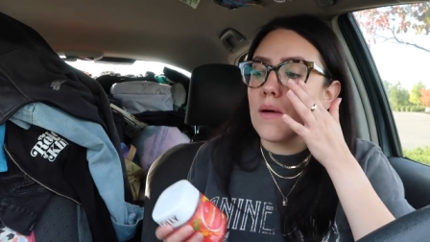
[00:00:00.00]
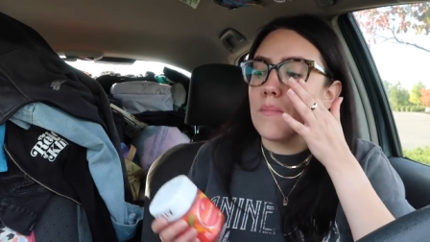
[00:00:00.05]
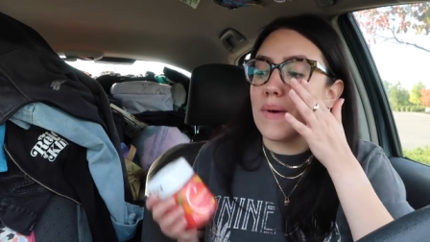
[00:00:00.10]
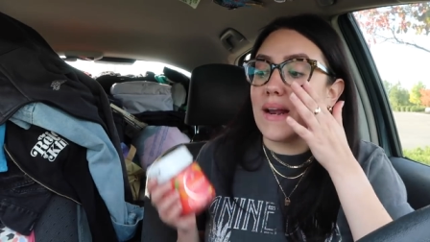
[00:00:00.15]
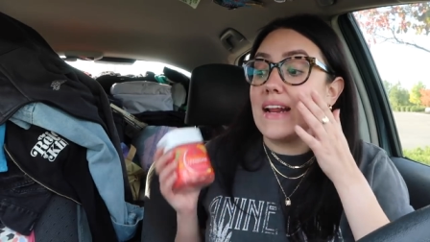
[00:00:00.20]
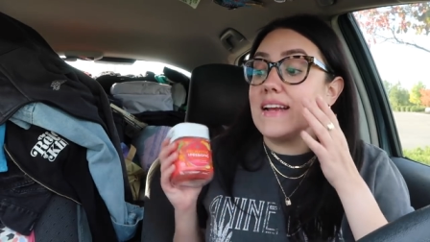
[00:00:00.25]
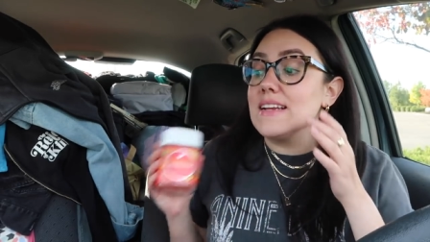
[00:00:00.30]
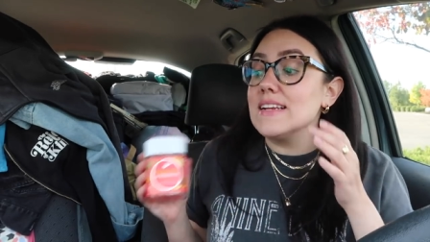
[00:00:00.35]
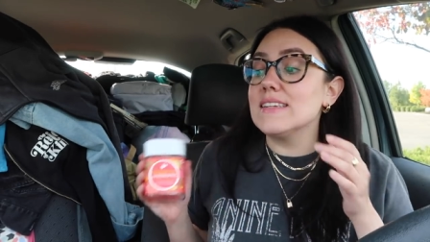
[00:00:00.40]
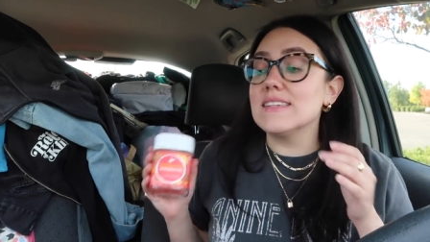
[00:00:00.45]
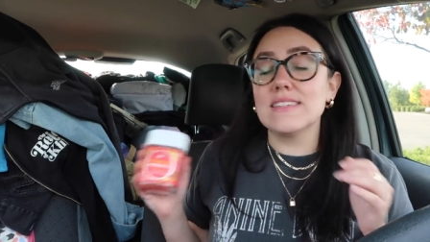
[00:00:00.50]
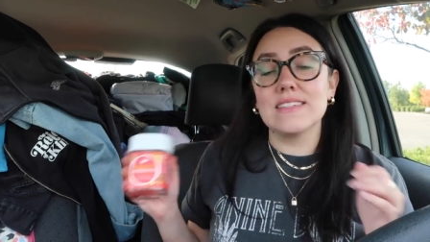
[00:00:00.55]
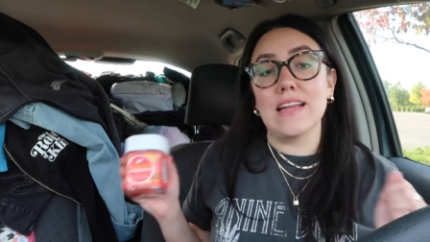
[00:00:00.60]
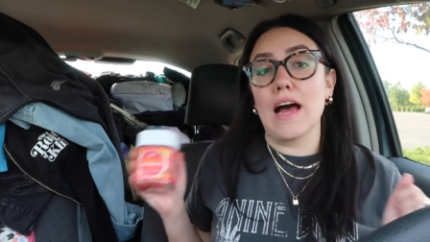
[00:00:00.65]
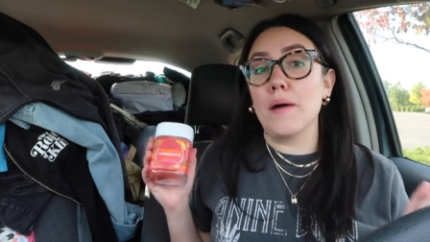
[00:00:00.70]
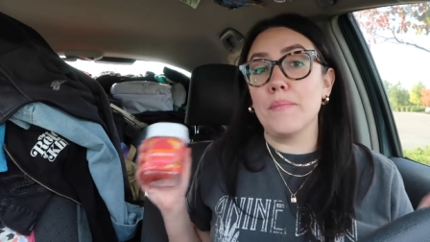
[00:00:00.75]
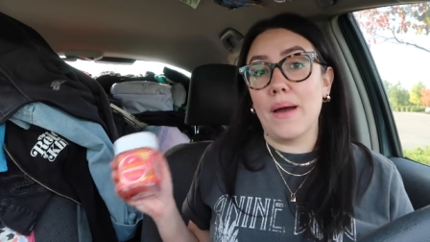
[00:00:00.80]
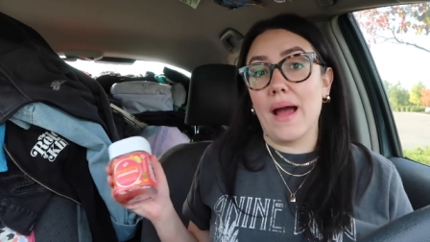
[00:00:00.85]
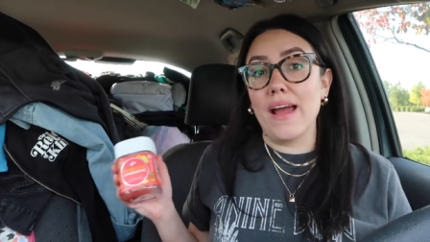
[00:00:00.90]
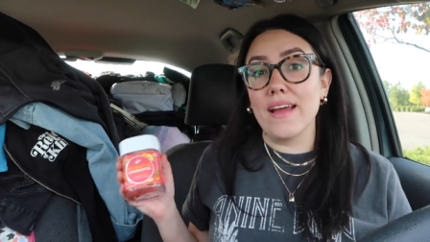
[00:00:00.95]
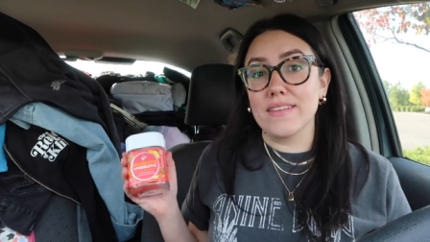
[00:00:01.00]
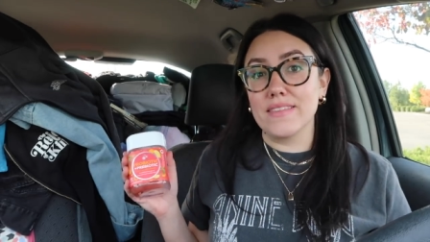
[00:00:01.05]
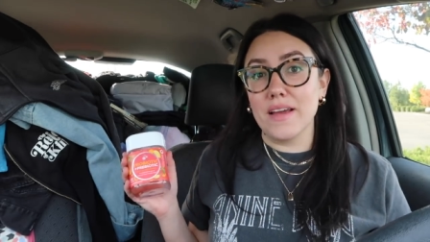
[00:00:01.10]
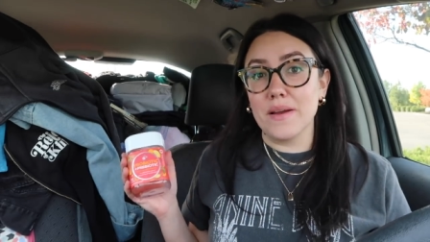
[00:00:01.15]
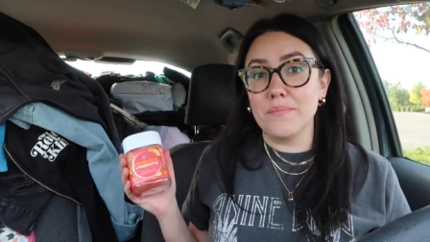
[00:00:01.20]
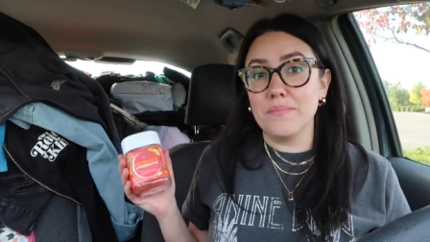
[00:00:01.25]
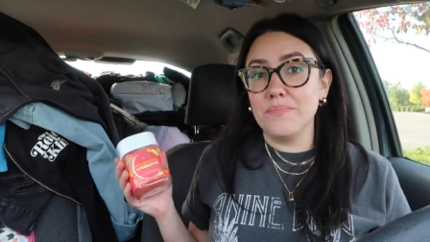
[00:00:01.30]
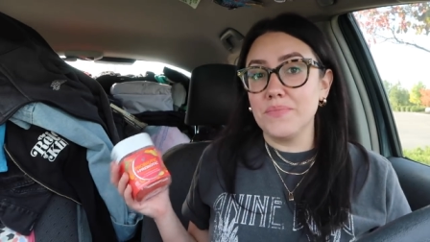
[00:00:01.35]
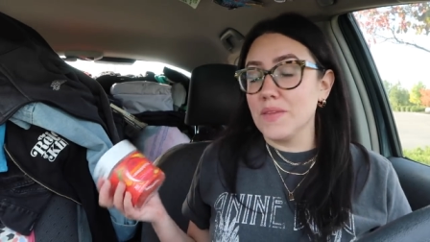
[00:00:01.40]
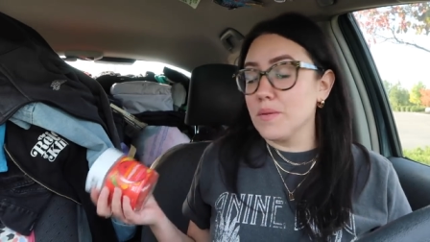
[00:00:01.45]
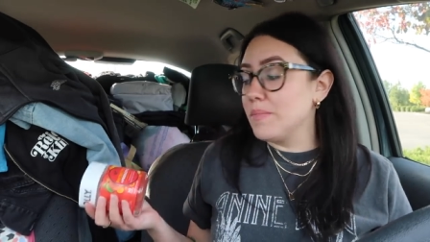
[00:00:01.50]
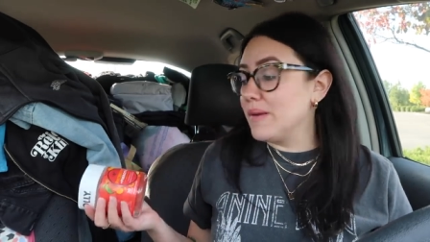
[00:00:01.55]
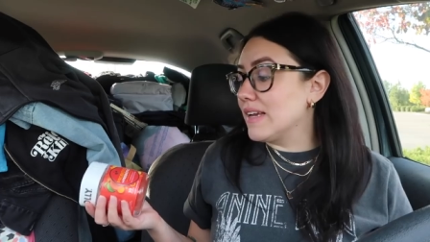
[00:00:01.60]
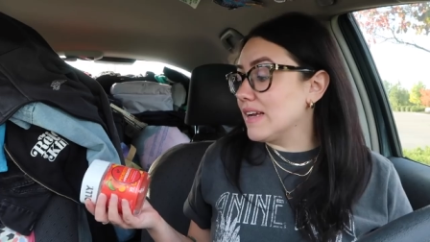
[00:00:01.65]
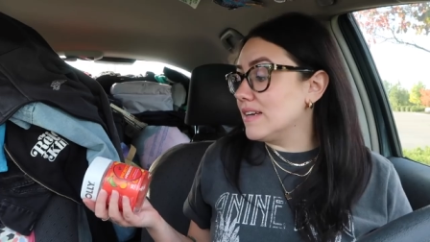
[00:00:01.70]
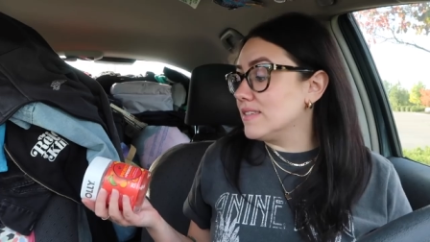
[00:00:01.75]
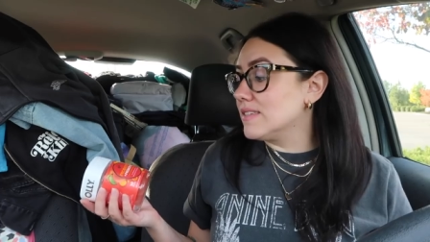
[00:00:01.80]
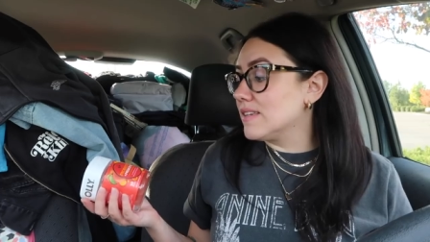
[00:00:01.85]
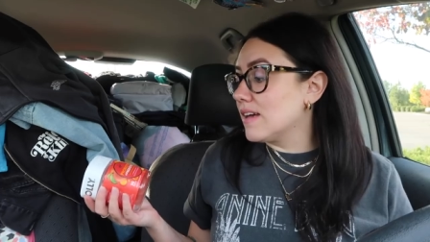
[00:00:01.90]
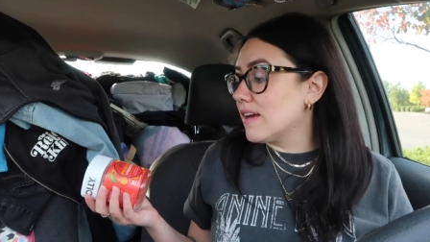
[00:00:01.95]
but I need to stop buying them
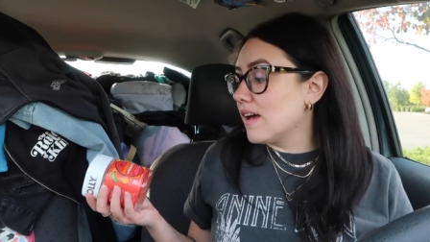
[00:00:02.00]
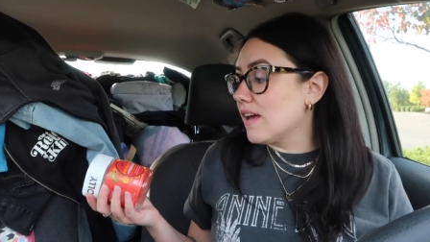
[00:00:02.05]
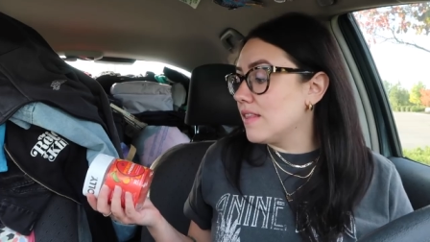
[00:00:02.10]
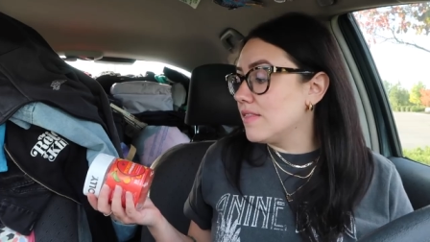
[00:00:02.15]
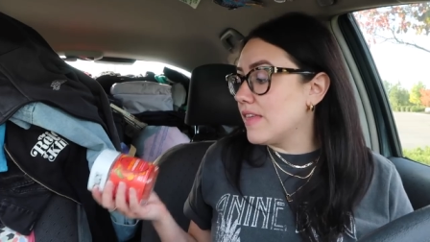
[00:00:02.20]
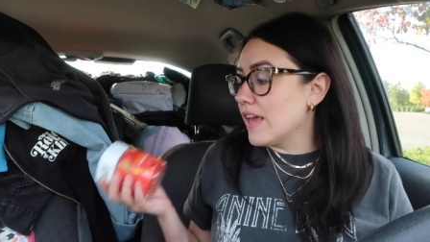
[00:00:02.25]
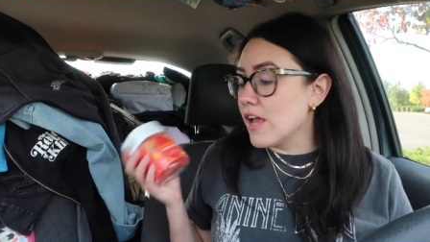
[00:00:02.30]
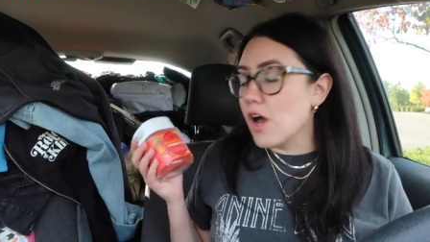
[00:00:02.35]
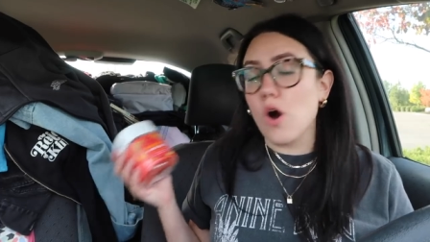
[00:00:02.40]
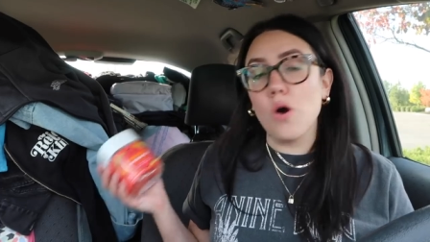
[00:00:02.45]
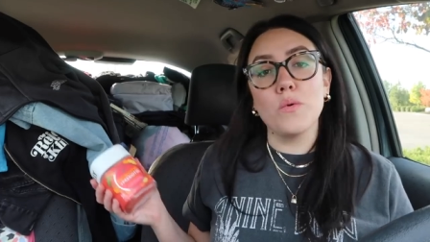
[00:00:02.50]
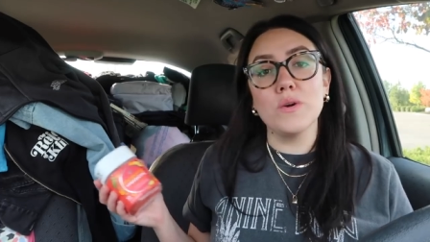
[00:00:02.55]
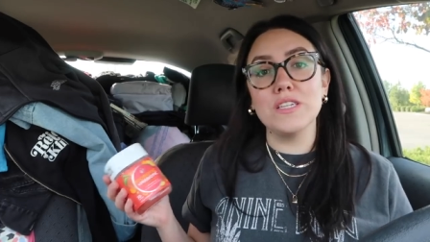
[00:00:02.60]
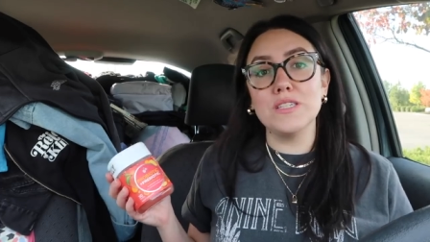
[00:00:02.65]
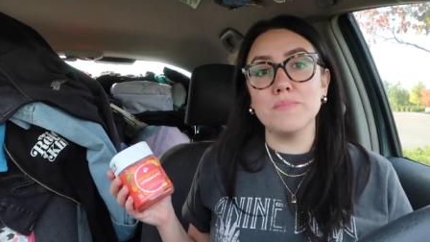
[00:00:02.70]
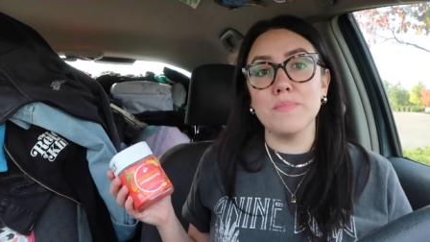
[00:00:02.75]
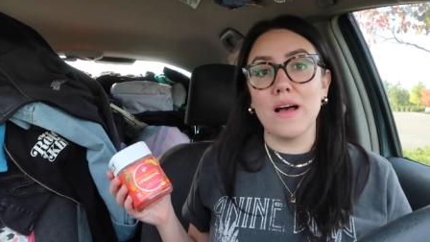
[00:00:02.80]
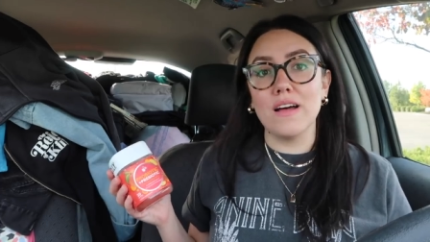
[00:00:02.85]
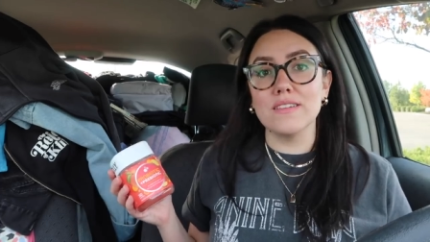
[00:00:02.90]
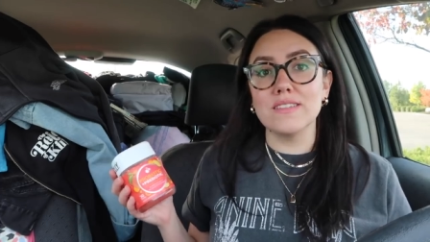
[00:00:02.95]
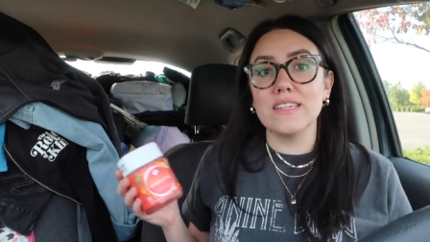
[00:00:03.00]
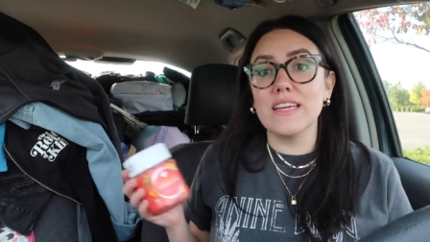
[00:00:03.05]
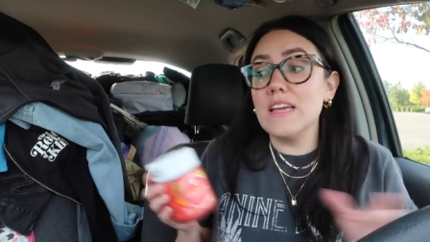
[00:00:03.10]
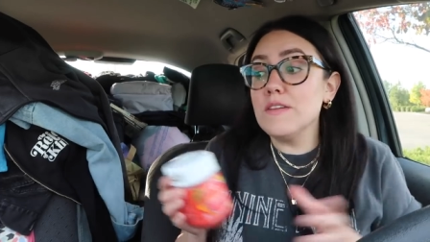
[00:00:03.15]
because they always melt.